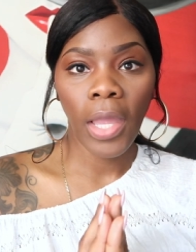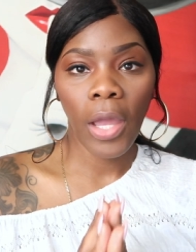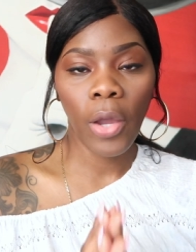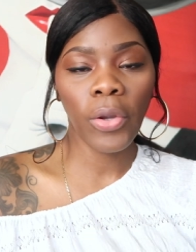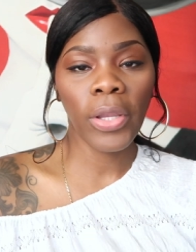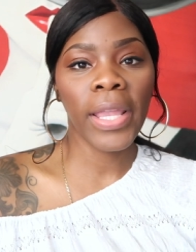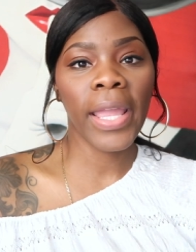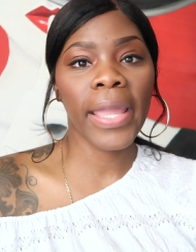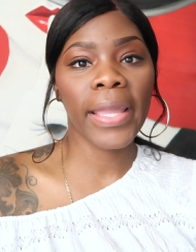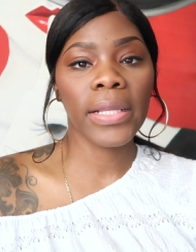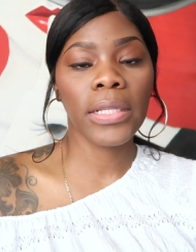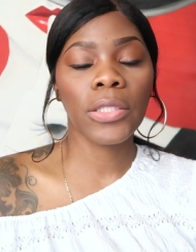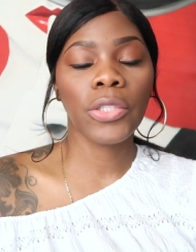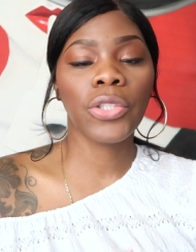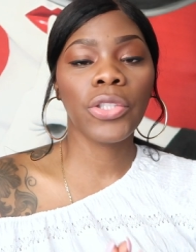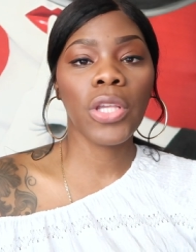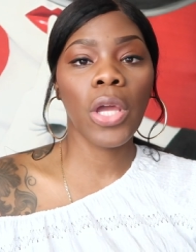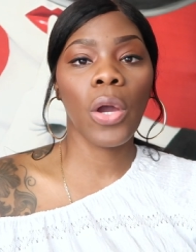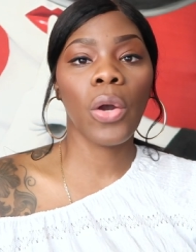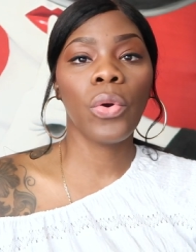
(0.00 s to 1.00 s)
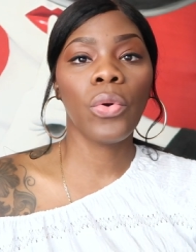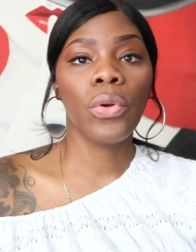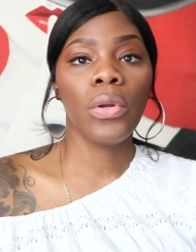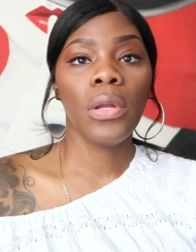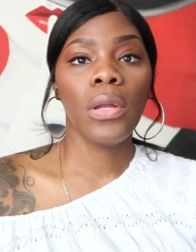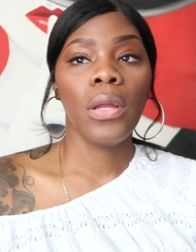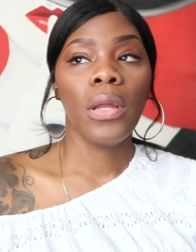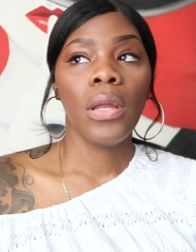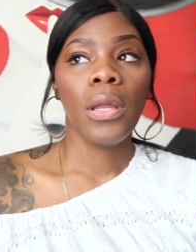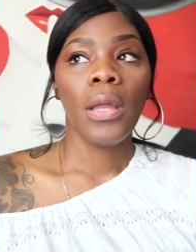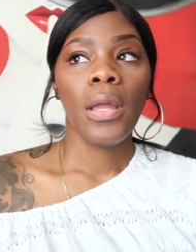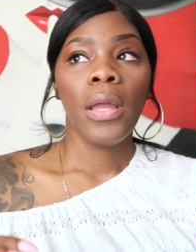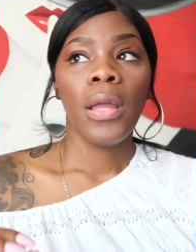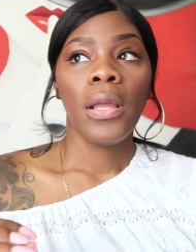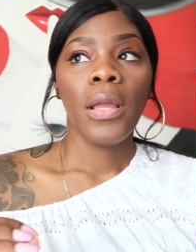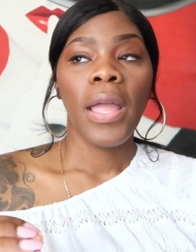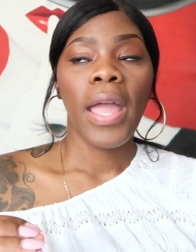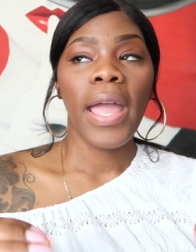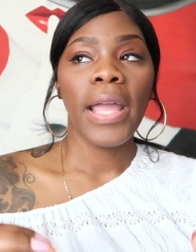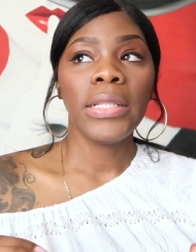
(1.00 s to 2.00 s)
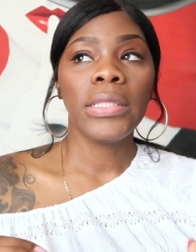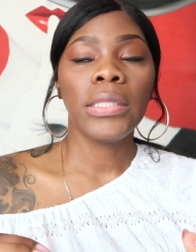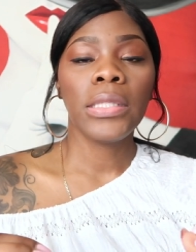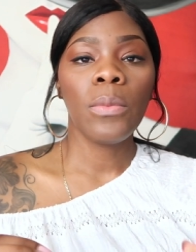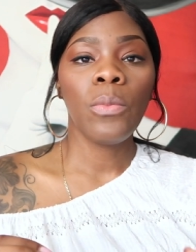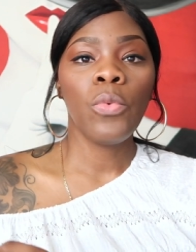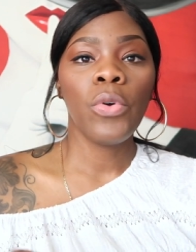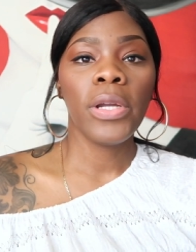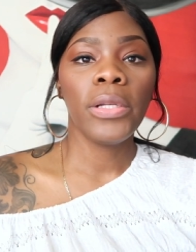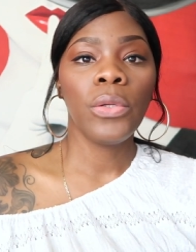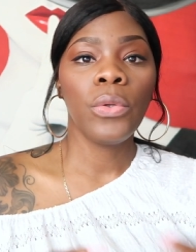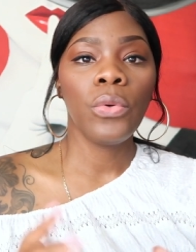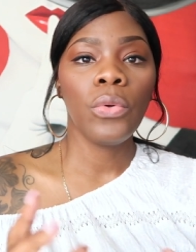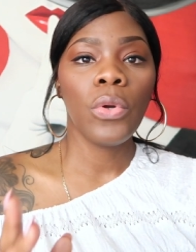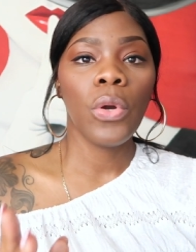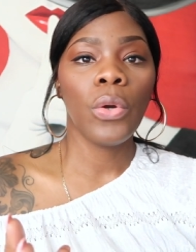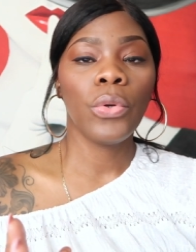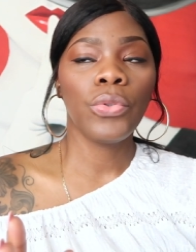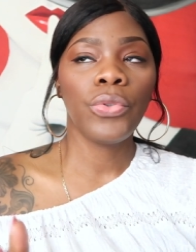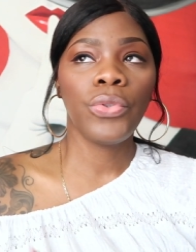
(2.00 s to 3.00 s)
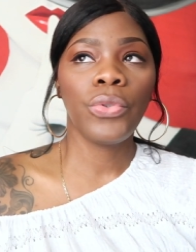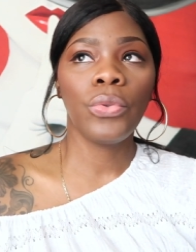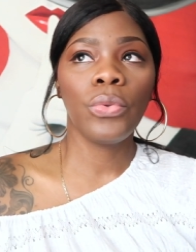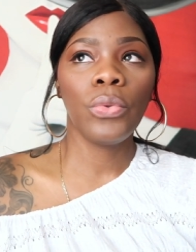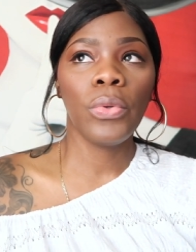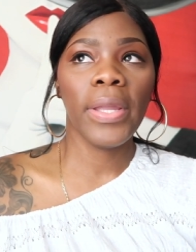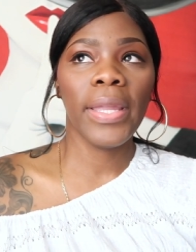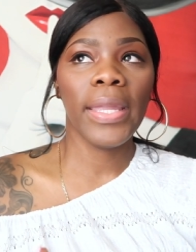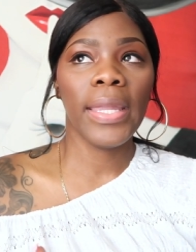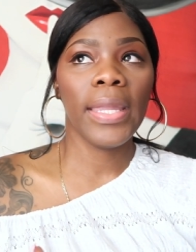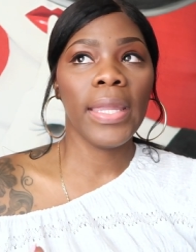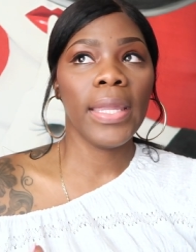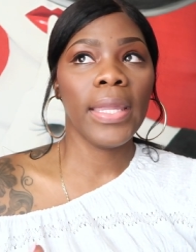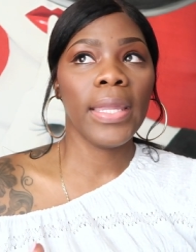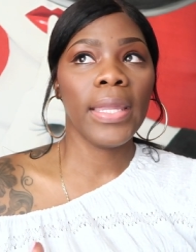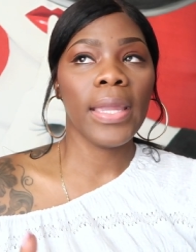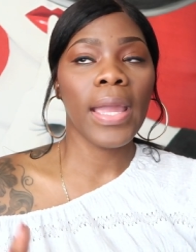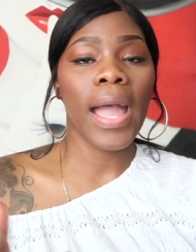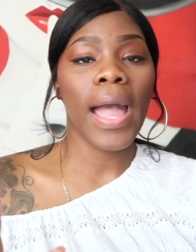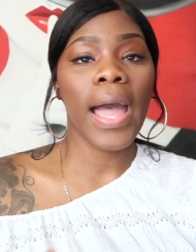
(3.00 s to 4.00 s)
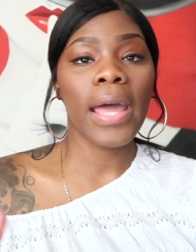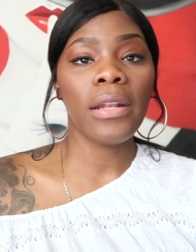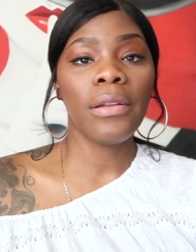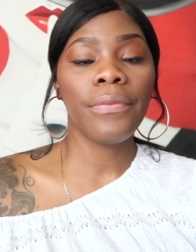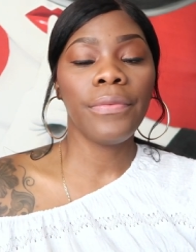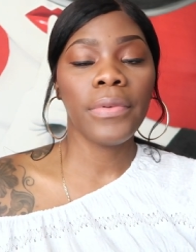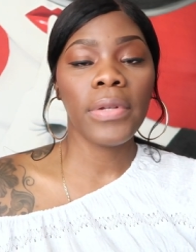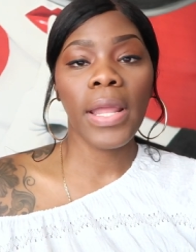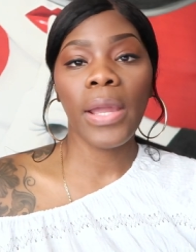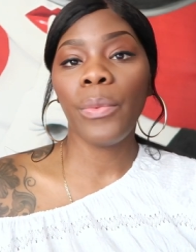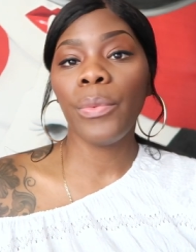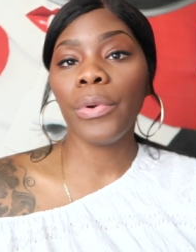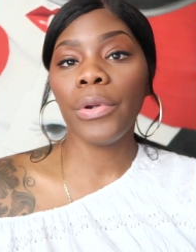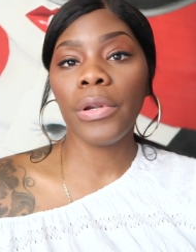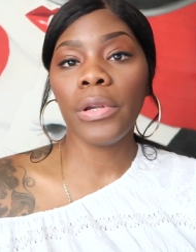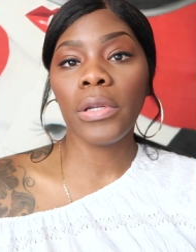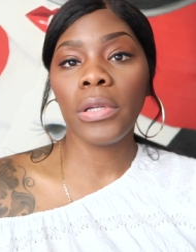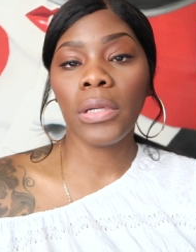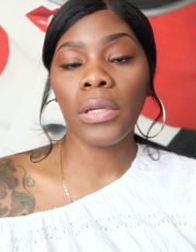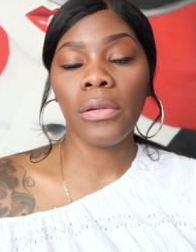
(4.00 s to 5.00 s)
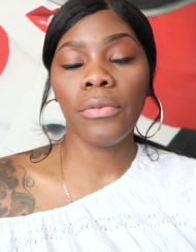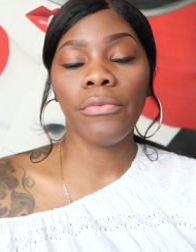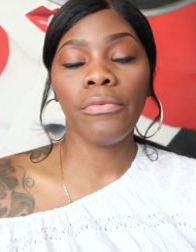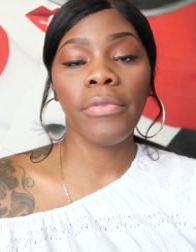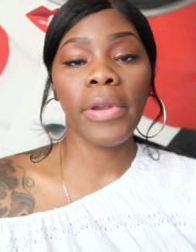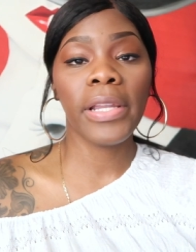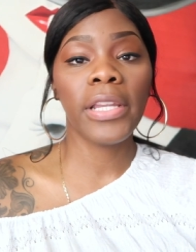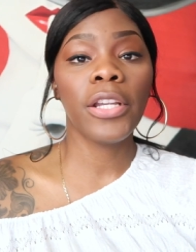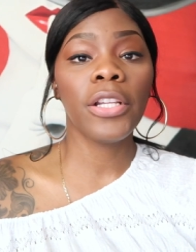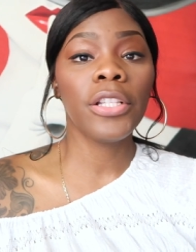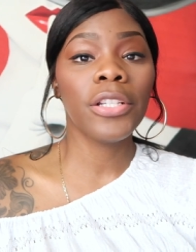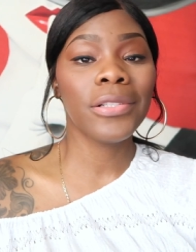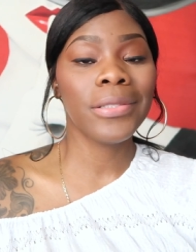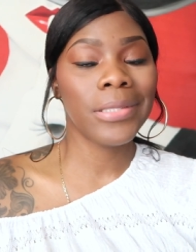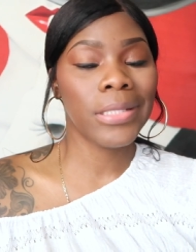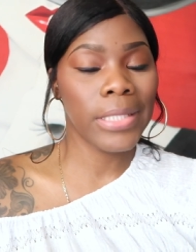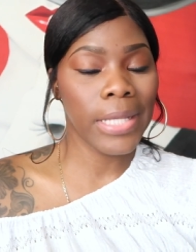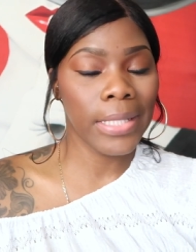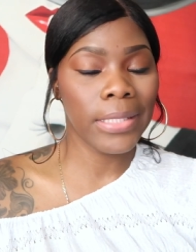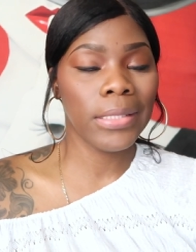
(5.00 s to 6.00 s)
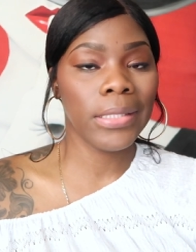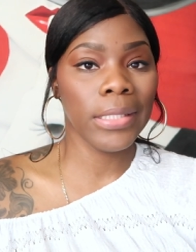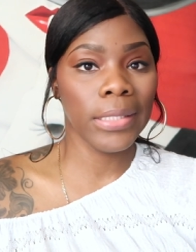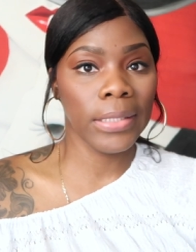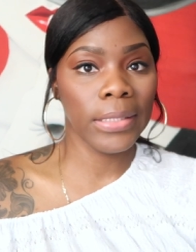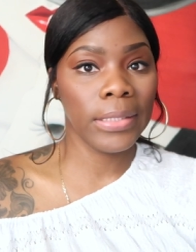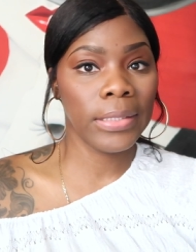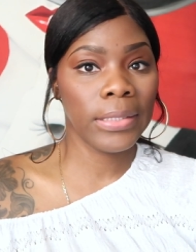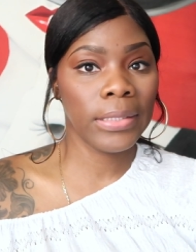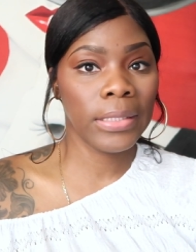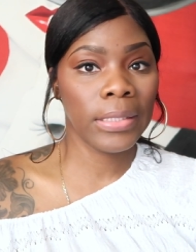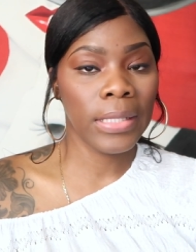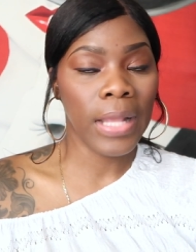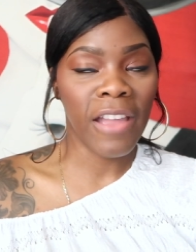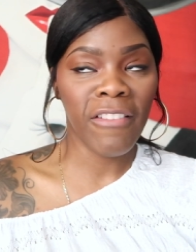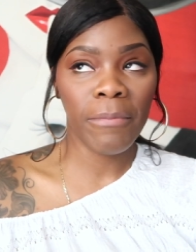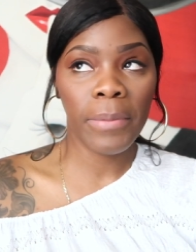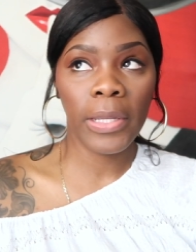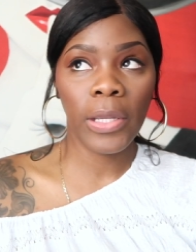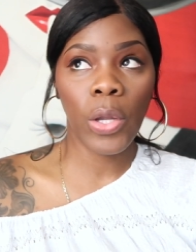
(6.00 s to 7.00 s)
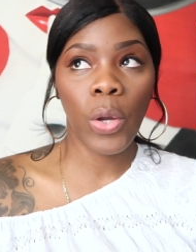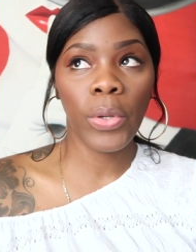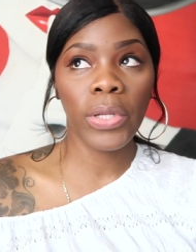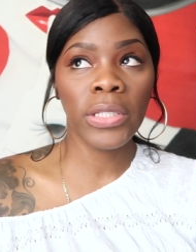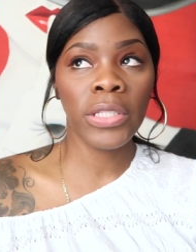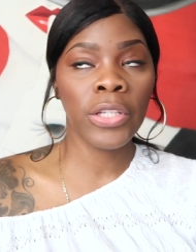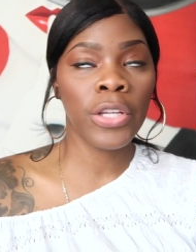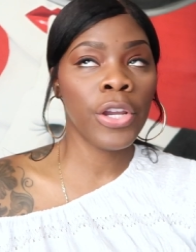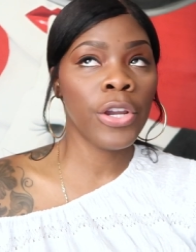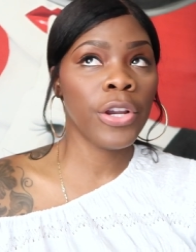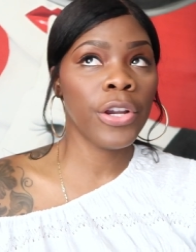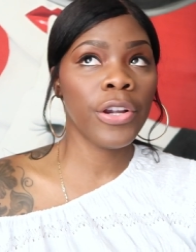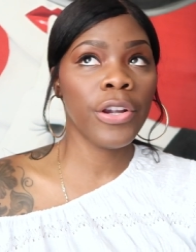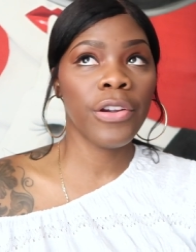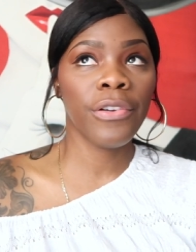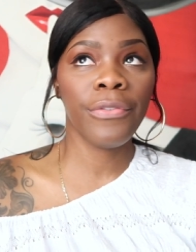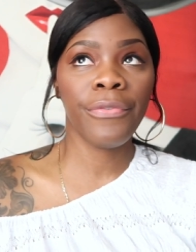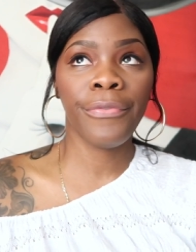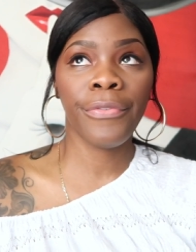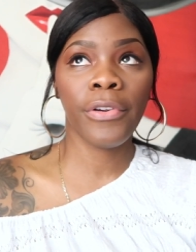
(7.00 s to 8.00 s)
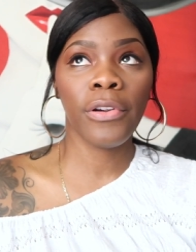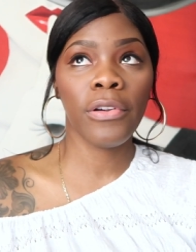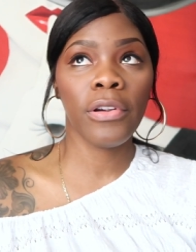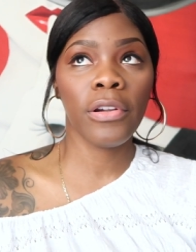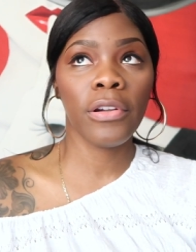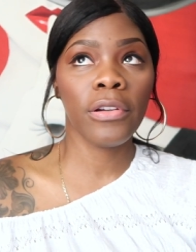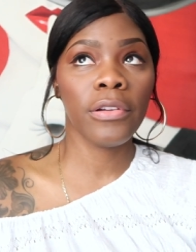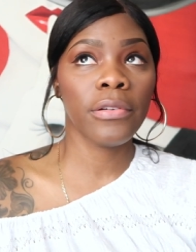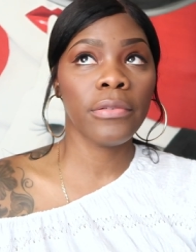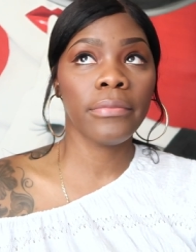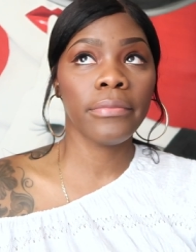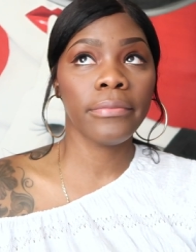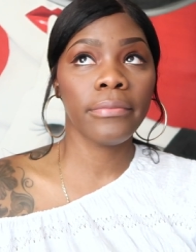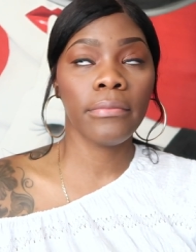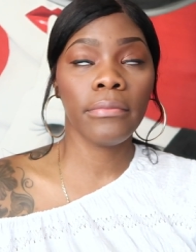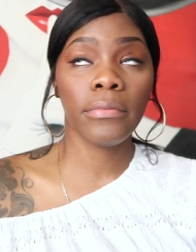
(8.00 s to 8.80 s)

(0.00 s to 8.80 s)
Okay, so as someone who goes to a out of network regular dentist, I've been going to her for,